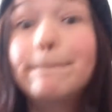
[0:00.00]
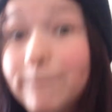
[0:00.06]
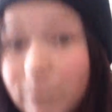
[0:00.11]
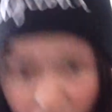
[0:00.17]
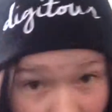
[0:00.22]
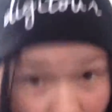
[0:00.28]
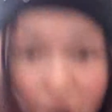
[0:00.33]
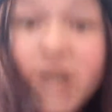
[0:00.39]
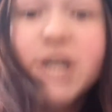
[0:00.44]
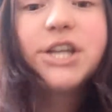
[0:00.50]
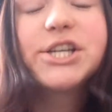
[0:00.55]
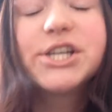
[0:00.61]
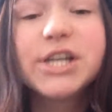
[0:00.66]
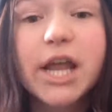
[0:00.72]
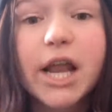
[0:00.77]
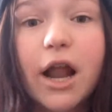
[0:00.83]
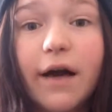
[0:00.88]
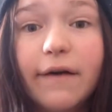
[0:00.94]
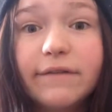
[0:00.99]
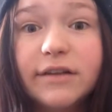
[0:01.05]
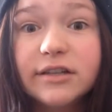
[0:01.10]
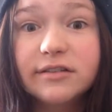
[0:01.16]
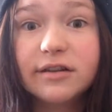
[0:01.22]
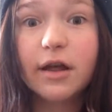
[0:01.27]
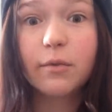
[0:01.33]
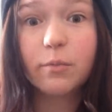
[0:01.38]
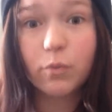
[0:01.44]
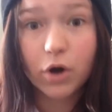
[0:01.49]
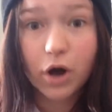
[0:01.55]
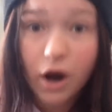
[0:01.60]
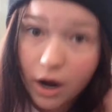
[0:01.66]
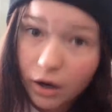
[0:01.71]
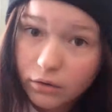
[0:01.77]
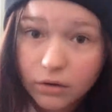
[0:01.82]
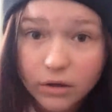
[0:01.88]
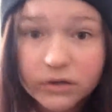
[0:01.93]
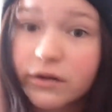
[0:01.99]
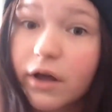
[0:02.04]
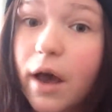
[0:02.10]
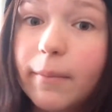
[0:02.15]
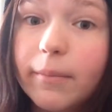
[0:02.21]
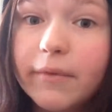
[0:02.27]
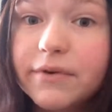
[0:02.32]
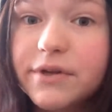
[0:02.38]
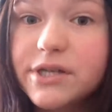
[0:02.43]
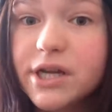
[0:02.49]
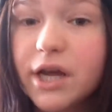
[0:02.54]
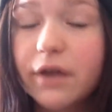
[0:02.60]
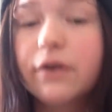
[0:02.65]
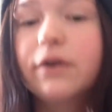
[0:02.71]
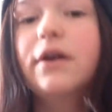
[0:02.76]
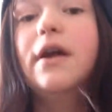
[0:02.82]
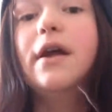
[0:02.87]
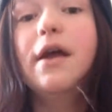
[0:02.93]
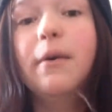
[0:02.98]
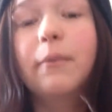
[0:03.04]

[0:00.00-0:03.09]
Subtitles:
push, and all of a sudden we're all on top of each other.